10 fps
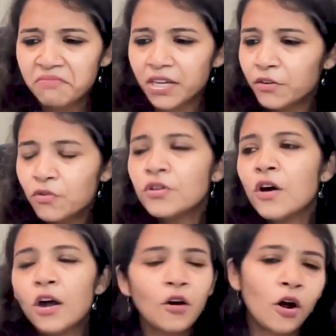it could
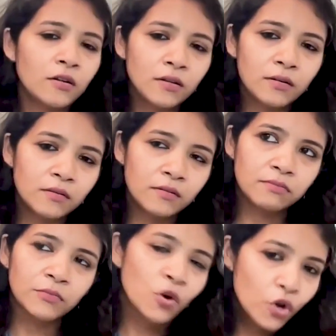or not
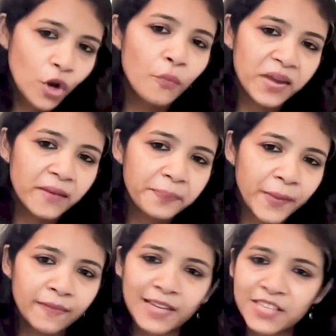go your way,
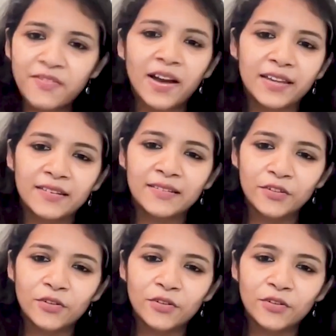and that's fine.